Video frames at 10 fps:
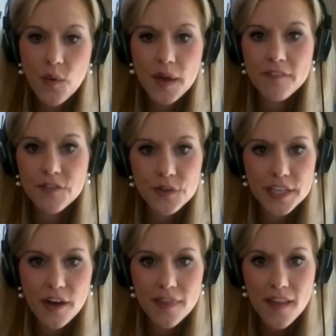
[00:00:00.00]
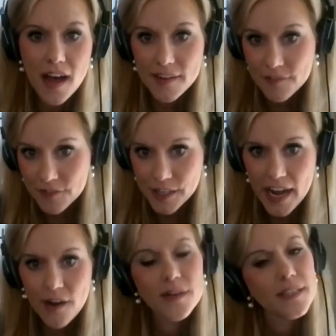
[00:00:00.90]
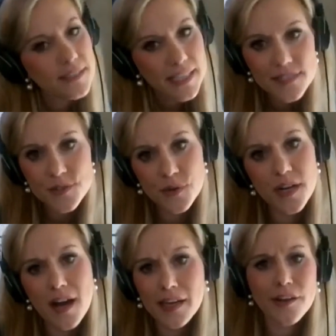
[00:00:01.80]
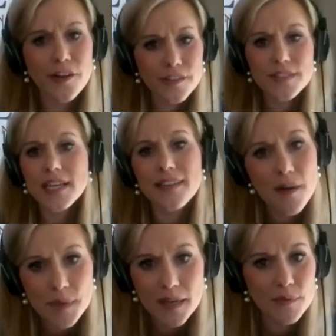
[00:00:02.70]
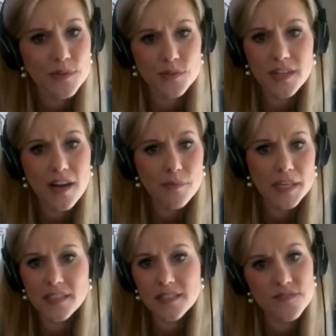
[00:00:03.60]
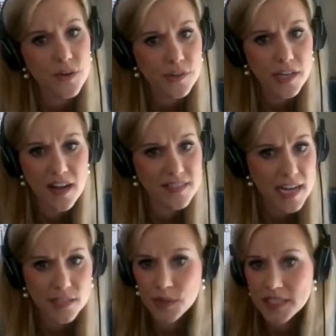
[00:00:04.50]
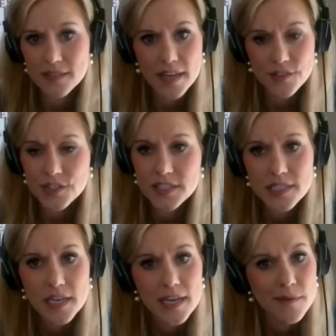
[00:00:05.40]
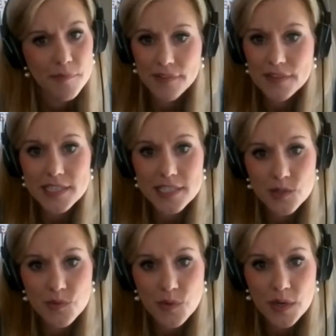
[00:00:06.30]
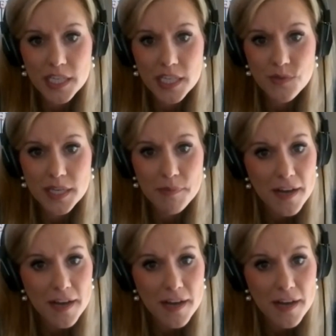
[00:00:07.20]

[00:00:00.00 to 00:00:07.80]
going fully online for now yes door knocking hurts like not being able to door knock because voter contact wins elections but this is 2020 mm-hmm.